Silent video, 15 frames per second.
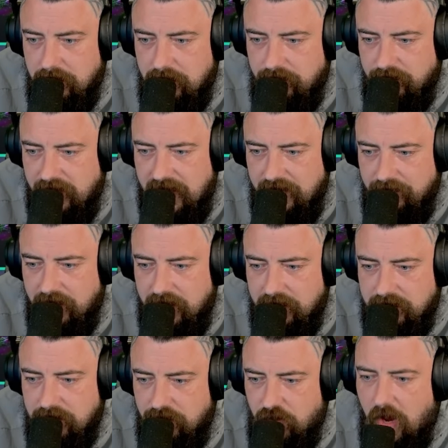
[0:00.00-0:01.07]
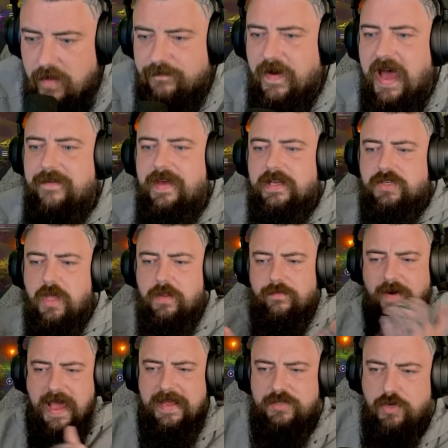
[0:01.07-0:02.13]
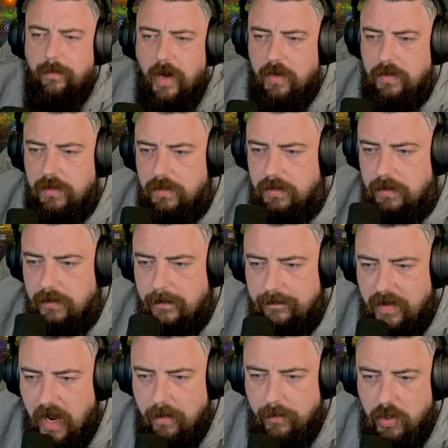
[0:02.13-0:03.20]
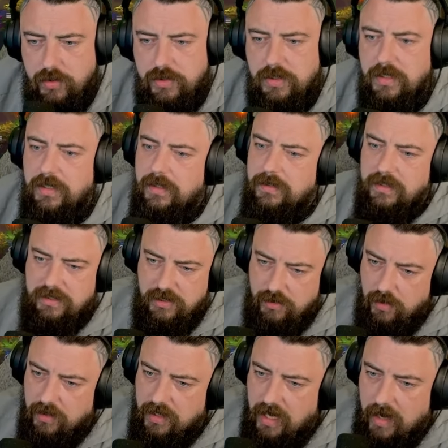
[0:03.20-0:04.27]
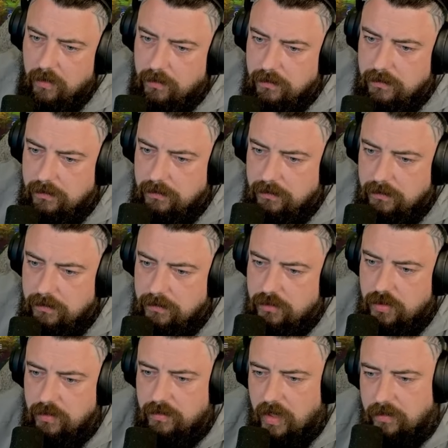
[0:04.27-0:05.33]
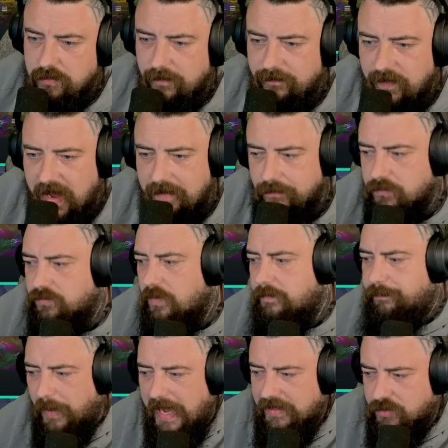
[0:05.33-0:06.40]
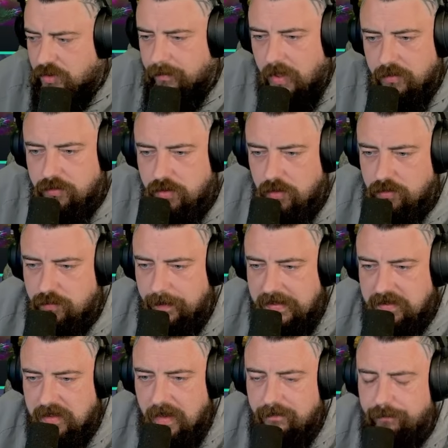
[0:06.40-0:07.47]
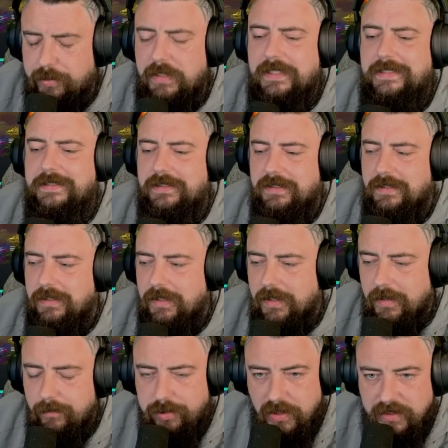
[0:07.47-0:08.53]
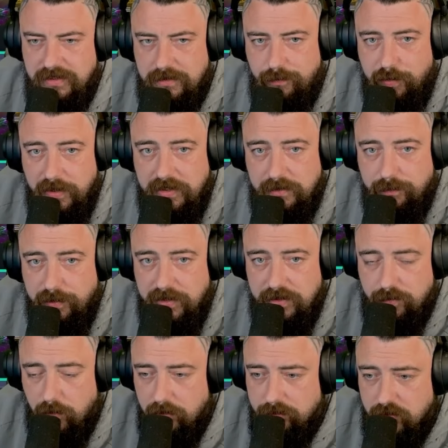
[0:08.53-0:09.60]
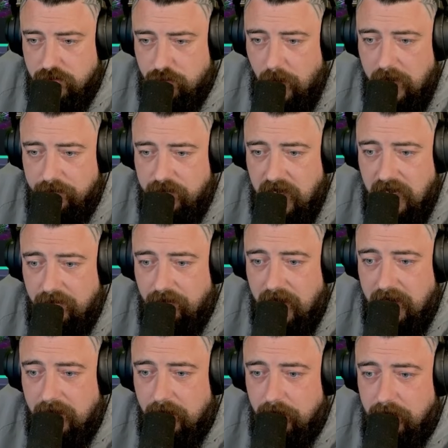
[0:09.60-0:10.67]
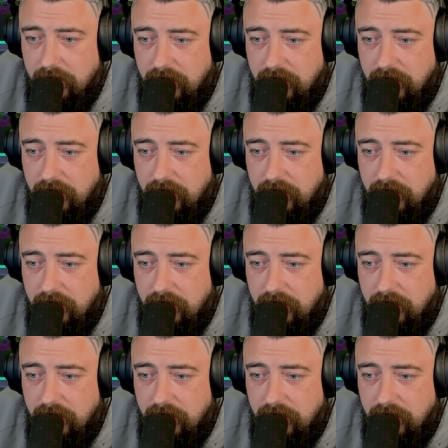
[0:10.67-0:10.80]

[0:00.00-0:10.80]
5x. 35x on the rice. Come on. How much? This is going to count. 2,500. Bash, come on. 2 spins left, please. Please, please, please. We're up to 12k right now.